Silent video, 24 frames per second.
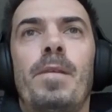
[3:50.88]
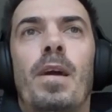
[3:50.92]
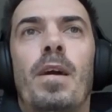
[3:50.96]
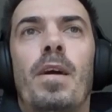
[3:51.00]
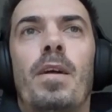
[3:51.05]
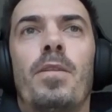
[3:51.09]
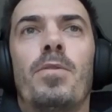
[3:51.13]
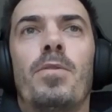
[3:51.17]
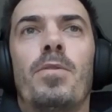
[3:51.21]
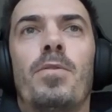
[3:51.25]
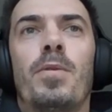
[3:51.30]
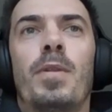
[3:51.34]

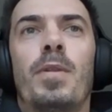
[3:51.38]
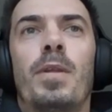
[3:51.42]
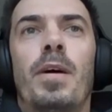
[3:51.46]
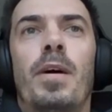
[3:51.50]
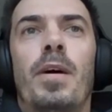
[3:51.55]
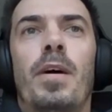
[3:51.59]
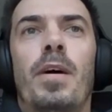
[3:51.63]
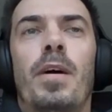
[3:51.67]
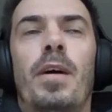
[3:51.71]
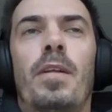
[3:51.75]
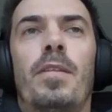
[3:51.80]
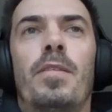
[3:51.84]

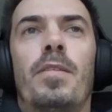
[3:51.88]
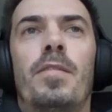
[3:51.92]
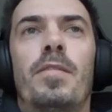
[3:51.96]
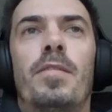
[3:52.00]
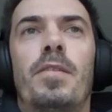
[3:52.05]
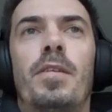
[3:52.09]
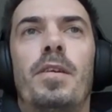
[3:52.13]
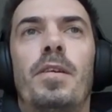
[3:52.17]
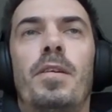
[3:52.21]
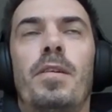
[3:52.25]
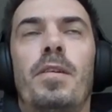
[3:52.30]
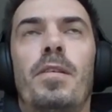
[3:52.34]
the
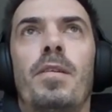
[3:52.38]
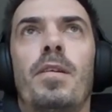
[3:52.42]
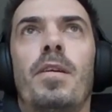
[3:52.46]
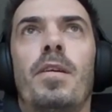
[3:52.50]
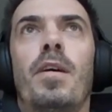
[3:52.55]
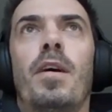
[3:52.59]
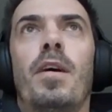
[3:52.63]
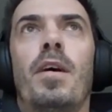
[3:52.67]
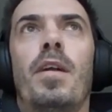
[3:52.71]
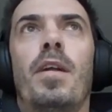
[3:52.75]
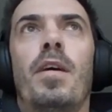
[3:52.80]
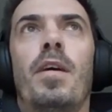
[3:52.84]
industry.
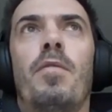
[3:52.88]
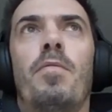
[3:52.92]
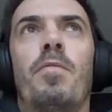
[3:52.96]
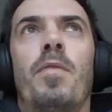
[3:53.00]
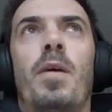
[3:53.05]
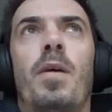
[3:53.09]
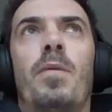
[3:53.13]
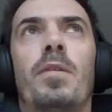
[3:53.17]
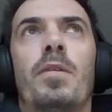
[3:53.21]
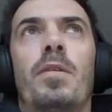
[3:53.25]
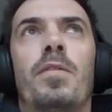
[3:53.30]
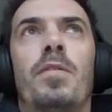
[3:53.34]
And I
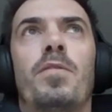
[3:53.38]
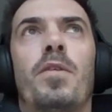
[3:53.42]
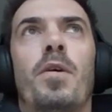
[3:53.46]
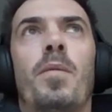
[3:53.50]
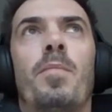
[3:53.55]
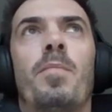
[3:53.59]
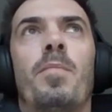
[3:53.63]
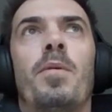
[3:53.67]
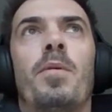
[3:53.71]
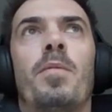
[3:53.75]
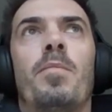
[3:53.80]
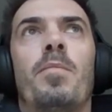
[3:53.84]
found a
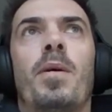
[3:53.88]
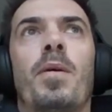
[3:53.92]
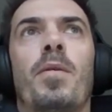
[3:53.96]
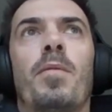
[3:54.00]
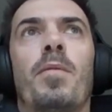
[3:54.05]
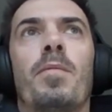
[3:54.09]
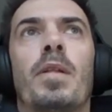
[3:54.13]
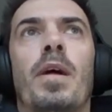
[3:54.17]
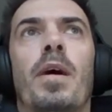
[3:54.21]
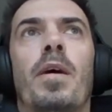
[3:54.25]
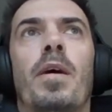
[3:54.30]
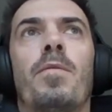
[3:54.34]
job in my
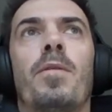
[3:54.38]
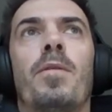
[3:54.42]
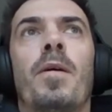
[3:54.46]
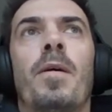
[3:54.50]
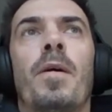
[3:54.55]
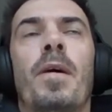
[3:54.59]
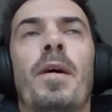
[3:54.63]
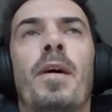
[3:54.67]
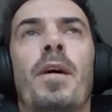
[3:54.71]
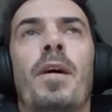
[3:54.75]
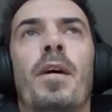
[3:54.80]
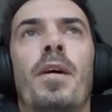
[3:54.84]
hometown
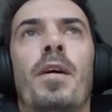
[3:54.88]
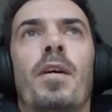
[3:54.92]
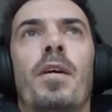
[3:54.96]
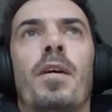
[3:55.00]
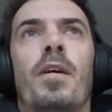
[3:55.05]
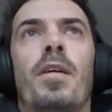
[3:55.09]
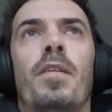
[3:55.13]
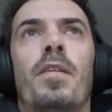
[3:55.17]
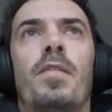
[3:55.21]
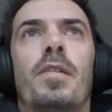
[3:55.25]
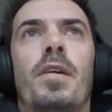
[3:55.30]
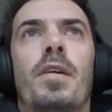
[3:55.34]

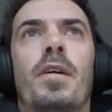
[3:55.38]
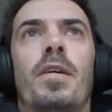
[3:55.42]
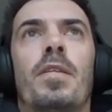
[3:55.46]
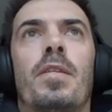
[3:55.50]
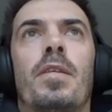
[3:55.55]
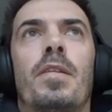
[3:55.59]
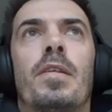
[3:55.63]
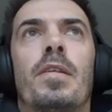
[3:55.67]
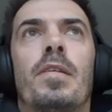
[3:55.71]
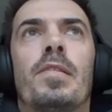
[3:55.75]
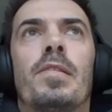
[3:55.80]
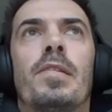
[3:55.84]
as a
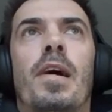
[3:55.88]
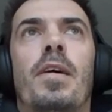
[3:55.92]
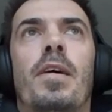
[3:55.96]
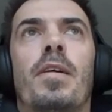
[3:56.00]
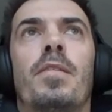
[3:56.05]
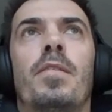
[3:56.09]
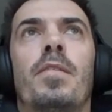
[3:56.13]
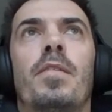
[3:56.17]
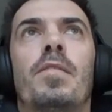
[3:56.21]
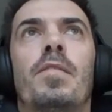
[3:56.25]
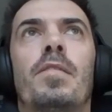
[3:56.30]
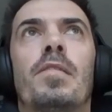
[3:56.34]
data
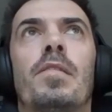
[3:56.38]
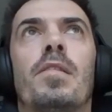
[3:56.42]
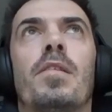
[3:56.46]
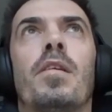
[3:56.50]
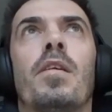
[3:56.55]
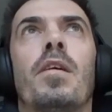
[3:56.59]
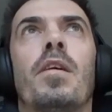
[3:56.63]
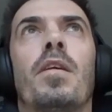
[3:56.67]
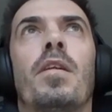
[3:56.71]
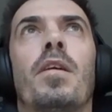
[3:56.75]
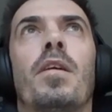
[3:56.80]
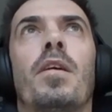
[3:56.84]
scientist,
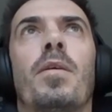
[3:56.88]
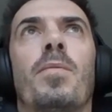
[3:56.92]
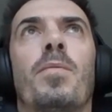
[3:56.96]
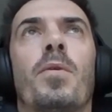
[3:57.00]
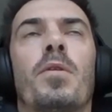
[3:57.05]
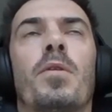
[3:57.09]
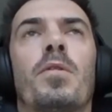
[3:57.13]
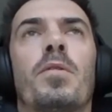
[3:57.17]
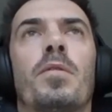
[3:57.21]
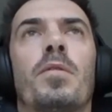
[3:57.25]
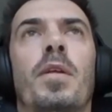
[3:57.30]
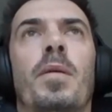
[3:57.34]
and I
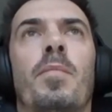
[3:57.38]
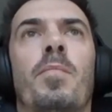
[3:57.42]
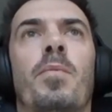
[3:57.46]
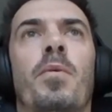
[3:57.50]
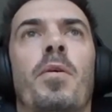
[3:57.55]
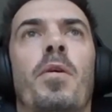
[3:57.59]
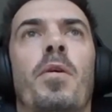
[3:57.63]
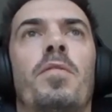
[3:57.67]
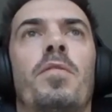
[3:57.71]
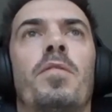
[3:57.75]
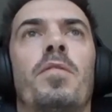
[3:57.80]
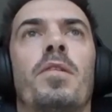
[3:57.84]
worked on a
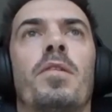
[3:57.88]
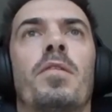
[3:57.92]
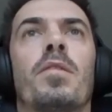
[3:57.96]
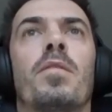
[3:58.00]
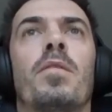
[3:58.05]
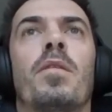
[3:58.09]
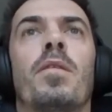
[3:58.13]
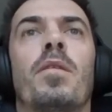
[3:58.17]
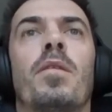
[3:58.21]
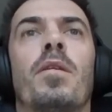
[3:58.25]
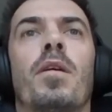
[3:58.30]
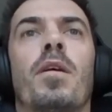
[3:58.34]
project
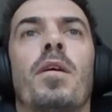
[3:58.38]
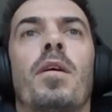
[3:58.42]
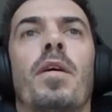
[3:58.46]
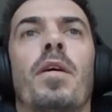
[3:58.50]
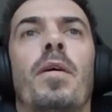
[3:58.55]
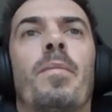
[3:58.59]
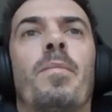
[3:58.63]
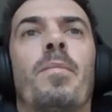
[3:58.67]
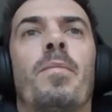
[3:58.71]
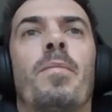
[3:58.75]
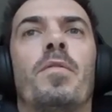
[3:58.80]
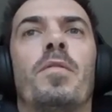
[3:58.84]

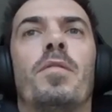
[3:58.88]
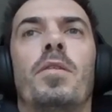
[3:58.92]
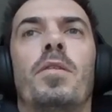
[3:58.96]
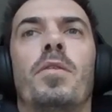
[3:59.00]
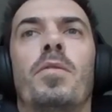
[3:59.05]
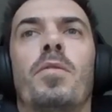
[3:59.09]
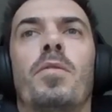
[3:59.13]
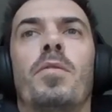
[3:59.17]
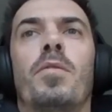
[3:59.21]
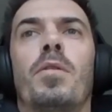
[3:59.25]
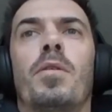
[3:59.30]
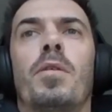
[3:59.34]
mostly
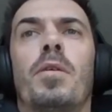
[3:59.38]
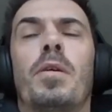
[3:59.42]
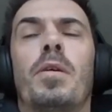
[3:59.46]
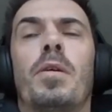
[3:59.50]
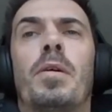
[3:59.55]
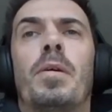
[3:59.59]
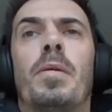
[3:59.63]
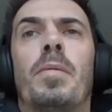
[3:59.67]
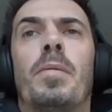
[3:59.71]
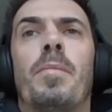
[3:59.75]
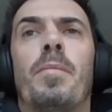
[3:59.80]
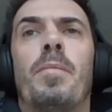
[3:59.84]

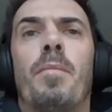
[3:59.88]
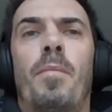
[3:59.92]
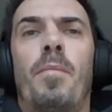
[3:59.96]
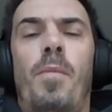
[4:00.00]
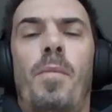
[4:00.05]
on